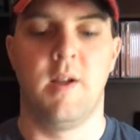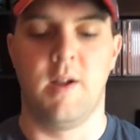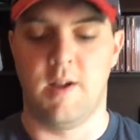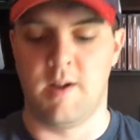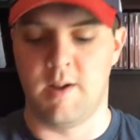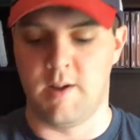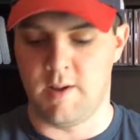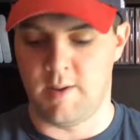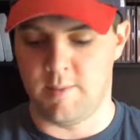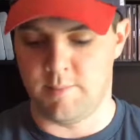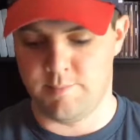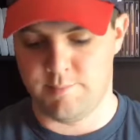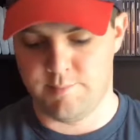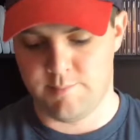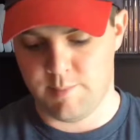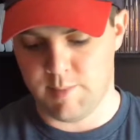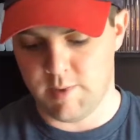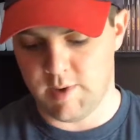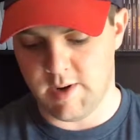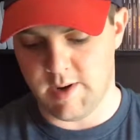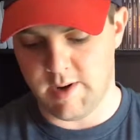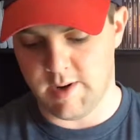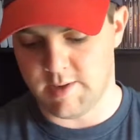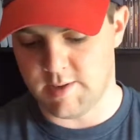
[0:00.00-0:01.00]

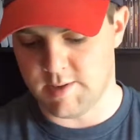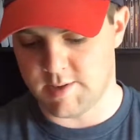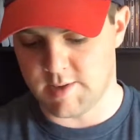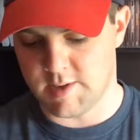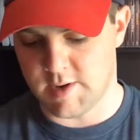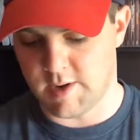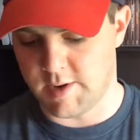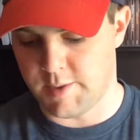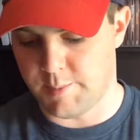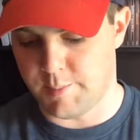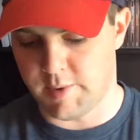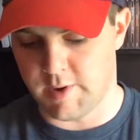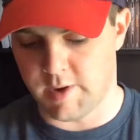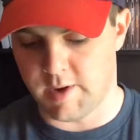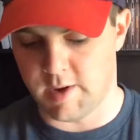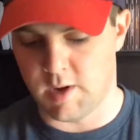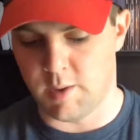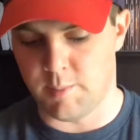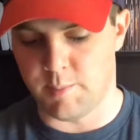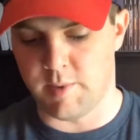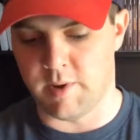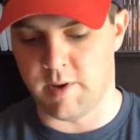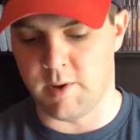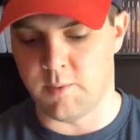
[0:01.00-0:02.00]
But I decided to pick it
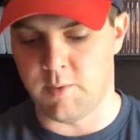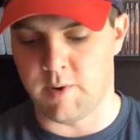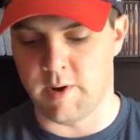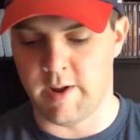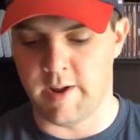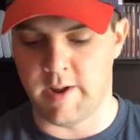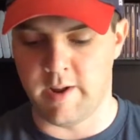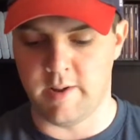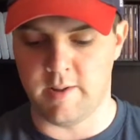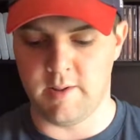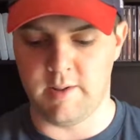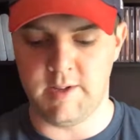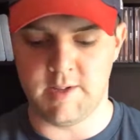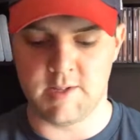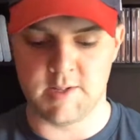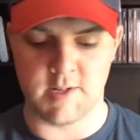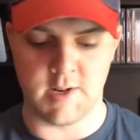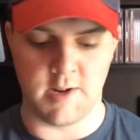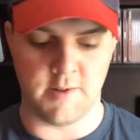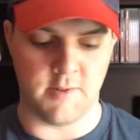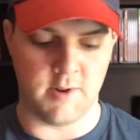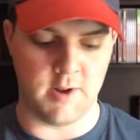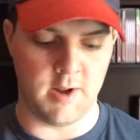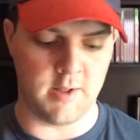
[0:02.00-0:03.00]
up anyway. At least
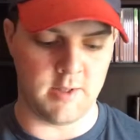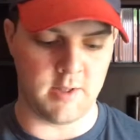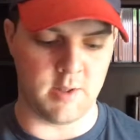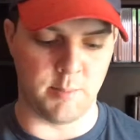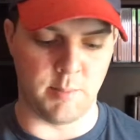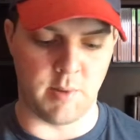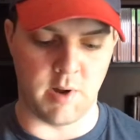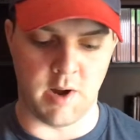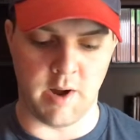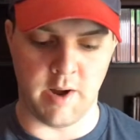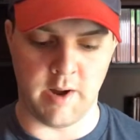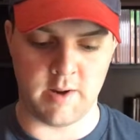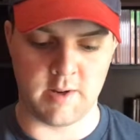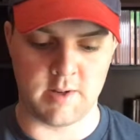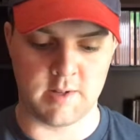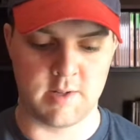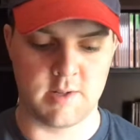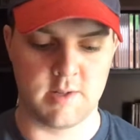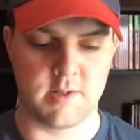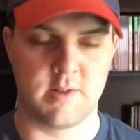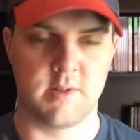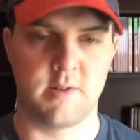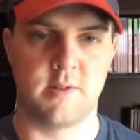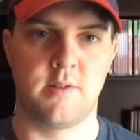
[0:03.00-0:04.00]
I've got the
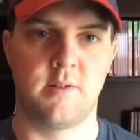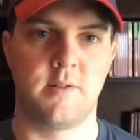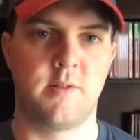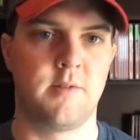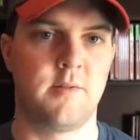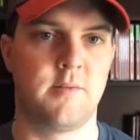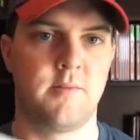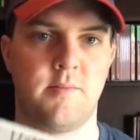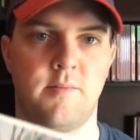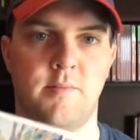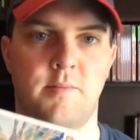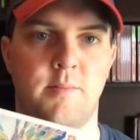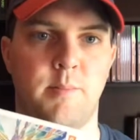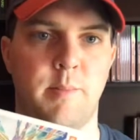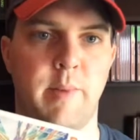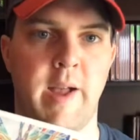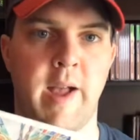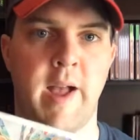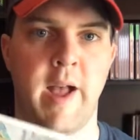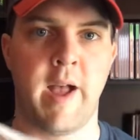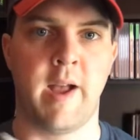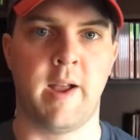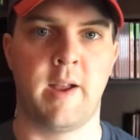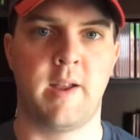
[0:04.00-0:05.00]
box
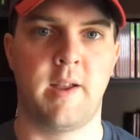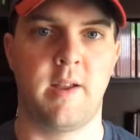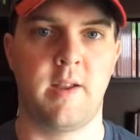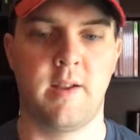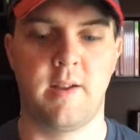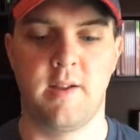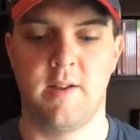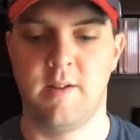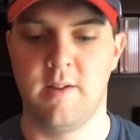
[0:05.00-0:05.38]
back.